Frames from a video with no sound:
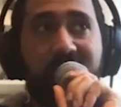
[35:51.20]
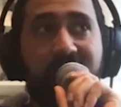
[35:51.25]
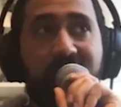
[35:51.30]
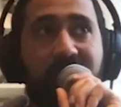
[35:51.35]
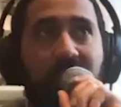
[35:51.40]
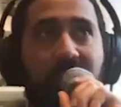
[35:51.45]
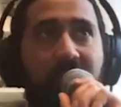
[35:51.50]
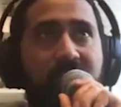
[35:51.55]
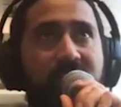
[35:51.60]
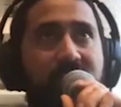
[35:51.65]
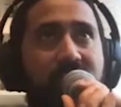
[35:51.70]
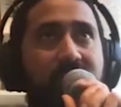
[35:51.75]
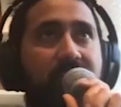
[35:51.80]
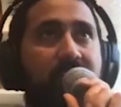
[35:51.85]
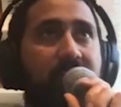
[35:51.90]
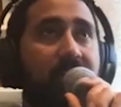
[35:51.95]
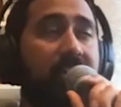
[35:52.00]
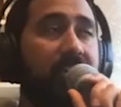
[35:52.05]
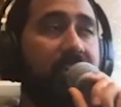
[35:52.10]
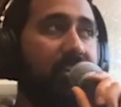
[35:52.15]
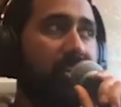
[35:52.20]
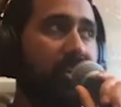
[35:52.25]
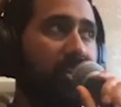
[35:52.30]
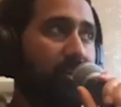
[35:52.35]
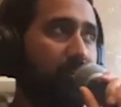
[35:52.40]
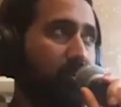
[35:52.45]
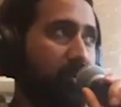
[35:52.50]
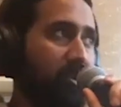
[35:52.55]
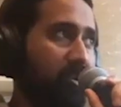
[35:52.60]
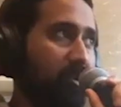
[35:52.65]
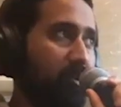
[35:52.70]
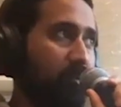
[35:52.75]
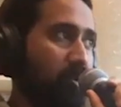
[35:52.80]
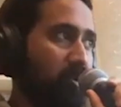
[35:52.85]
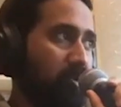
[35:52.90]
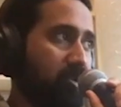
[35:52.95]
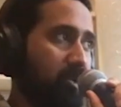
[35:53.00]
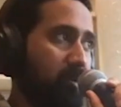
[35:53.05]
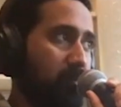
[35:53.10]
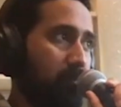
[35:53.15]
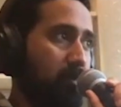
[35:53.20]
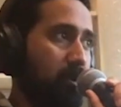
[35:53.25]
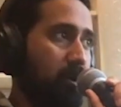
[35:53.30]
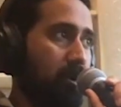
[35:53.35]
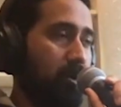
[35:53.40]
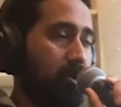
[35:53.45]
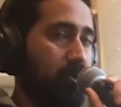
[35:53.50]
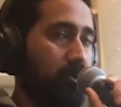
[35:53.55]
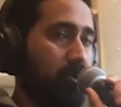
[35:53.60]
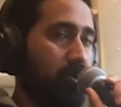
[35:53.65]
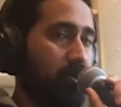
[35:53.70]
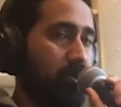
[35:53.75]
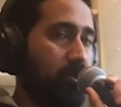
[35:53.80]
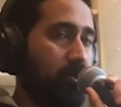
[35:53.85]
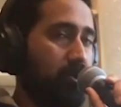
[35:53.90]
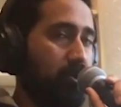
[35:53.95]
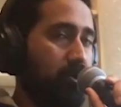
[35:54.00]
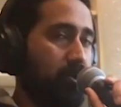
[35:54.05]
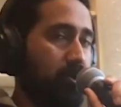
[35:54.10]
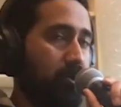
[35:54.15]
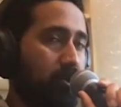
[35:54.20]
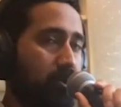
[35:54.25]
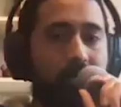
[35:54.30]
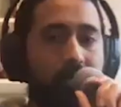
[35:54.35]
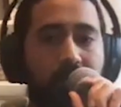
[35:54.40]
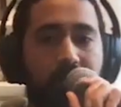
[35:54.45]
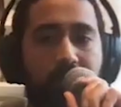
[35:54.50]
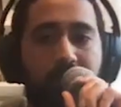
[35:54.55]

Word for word: the last gig gig we did was in March. Uh,